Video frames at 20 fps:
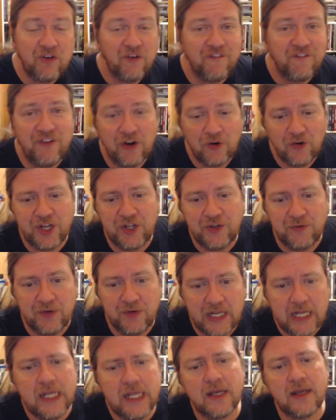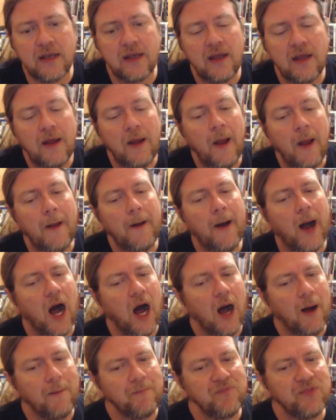very unique.
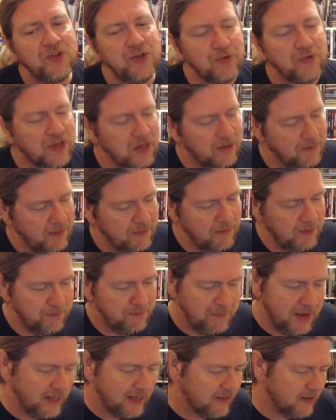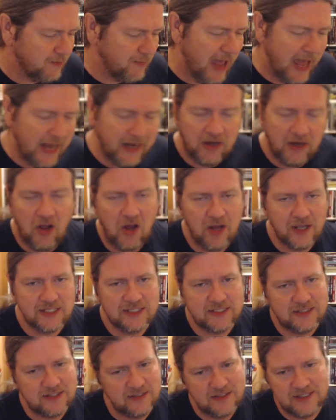You can make them
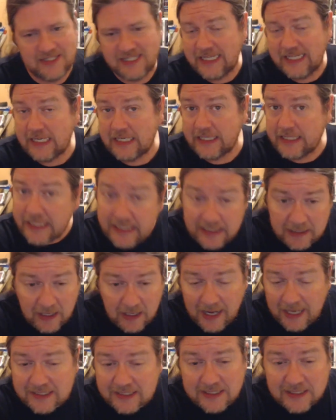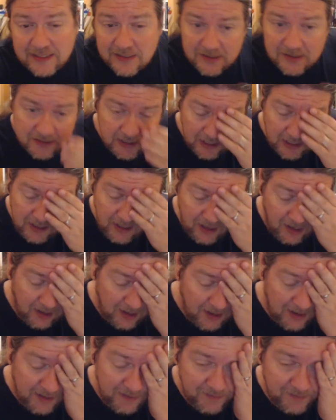analogous to the D&D classes.
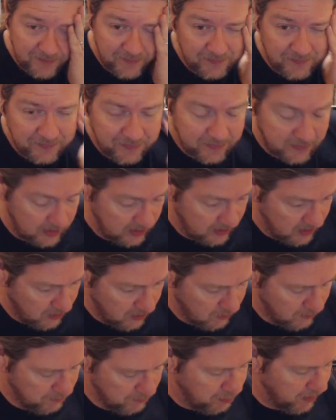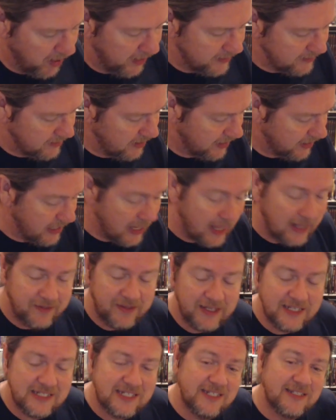But again,
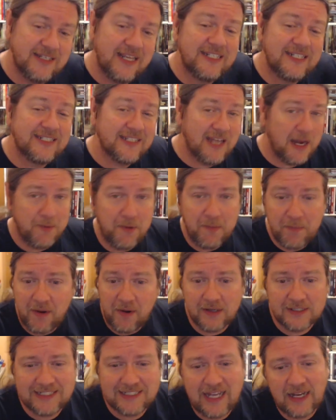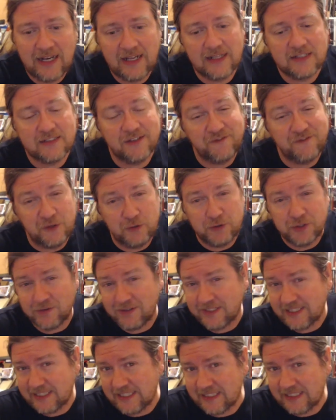this is a cyberpunk setting. It's a
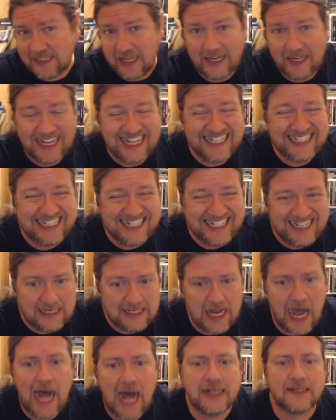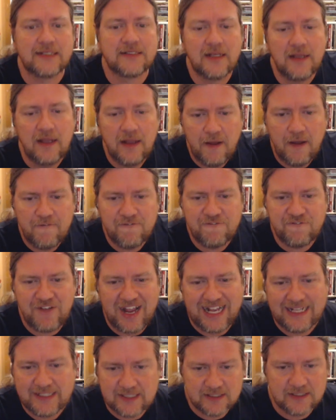futuristic setting. It's not
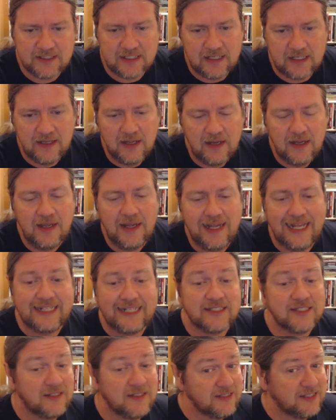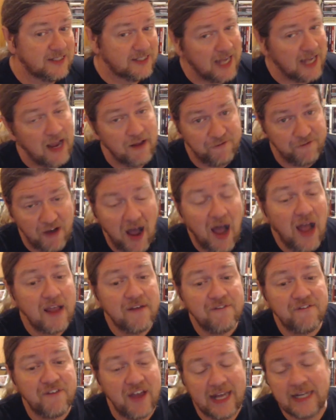fantasy. It's sci-fi
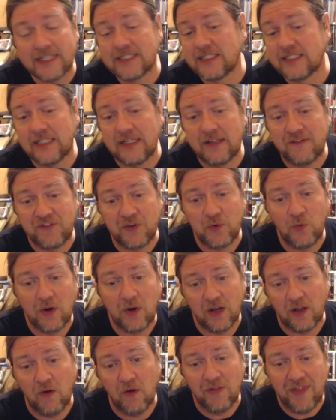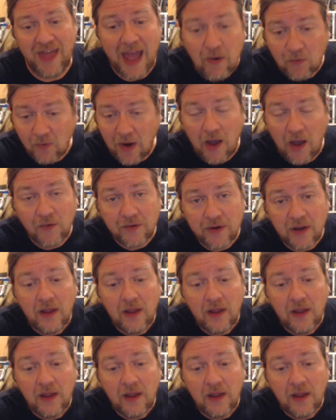fantasy if you want to go that route,